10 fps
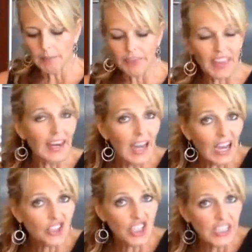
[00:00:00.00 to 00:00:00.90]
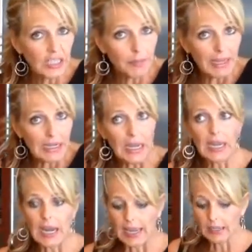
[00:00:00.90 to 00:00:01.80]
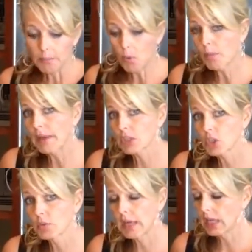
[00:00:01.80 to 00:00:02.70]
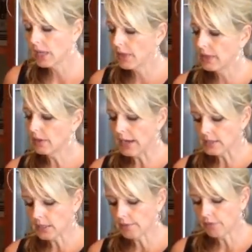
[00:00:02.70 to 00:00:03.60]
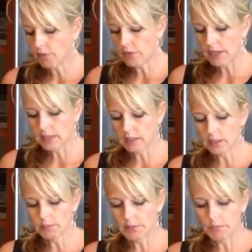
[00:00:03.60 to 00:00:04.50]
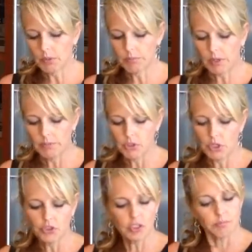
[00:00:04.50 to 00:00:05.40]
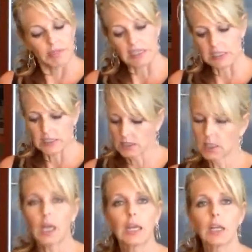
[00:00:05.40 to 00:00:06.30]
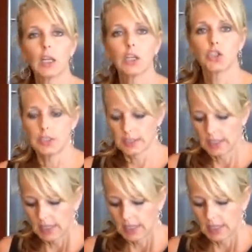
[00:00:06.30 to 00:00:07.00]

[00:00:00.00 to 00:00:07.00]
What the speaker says: Then I cheated a bit and I added more mozzarella than they're asking for and a little bit more Parmesan just because I like a lot of cheese.